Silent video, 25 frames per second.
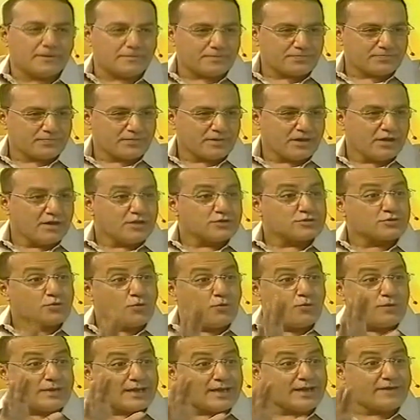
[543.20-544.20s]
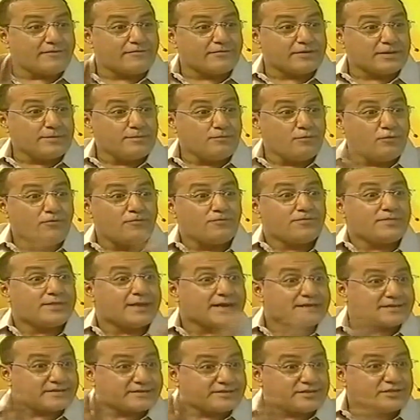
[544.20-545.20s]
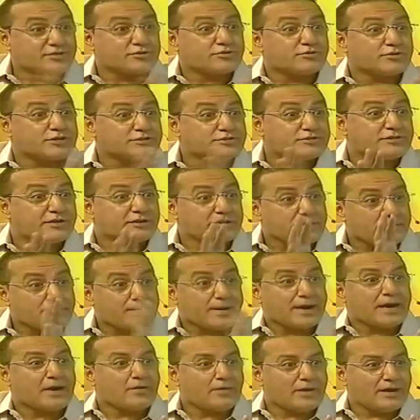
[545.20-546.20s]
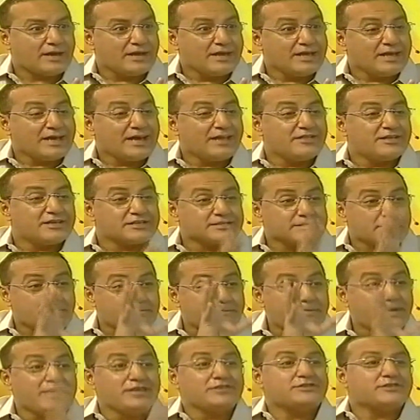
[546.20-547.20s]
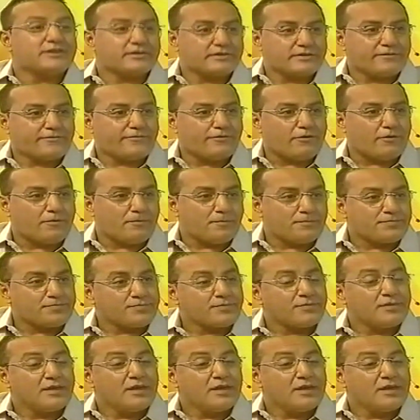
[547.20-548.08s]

Mm-hmm. So we have removed that discretionary power, and that's a major reform.